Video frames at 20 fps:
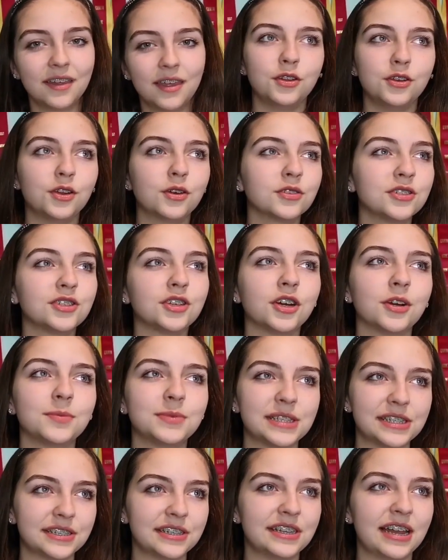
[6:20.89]
No
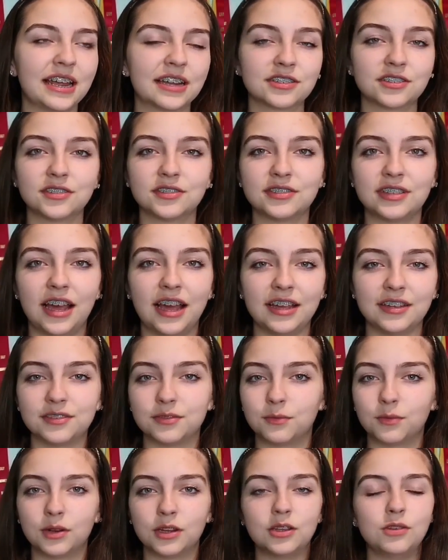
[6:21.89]
stirrups is an exercise
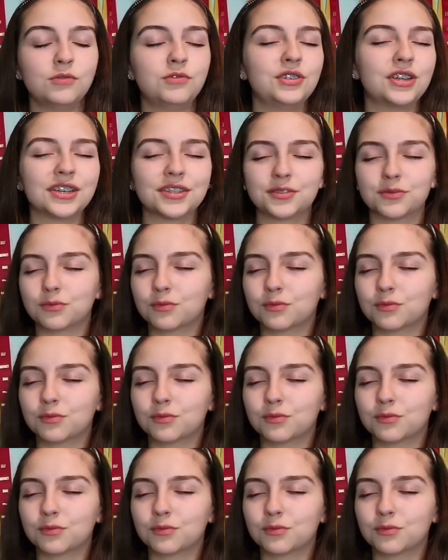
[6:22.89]
where you just